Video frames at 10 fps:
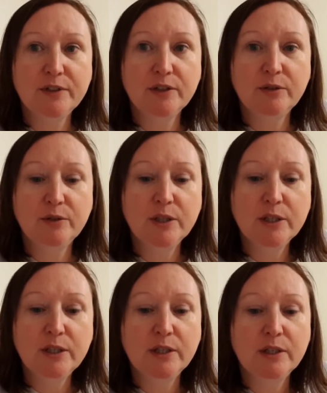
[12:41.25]
to
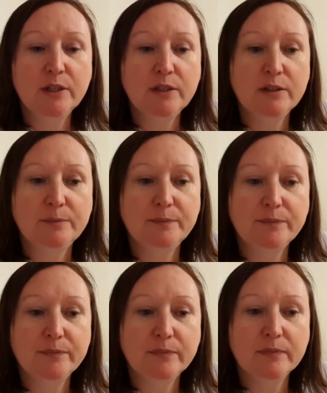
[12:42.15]

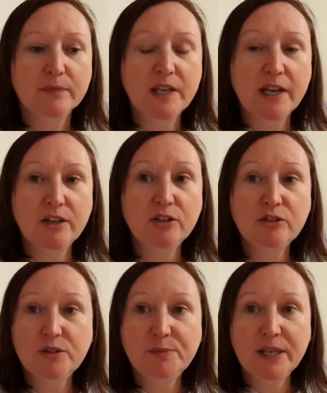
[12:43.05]
take
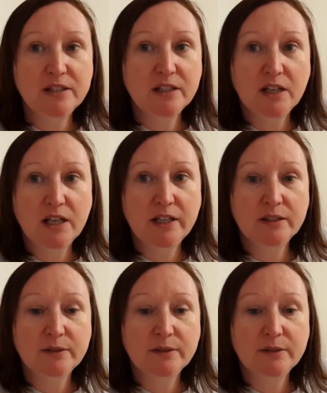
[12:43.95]
notice, basically.